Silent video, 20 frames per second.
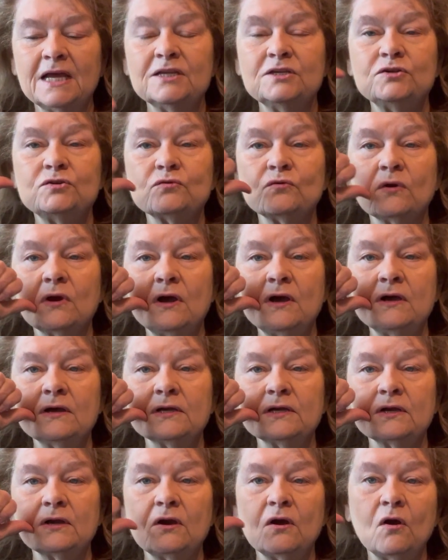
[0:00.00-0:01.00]

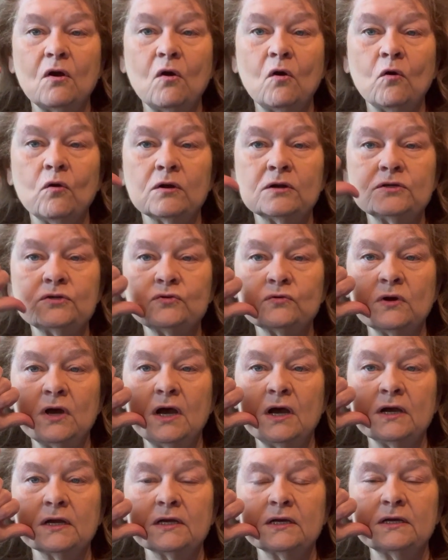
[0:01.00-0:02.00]
Drunk or
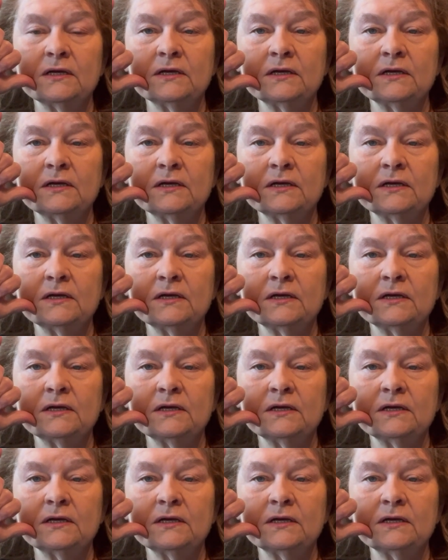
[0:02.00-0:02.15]
drunk.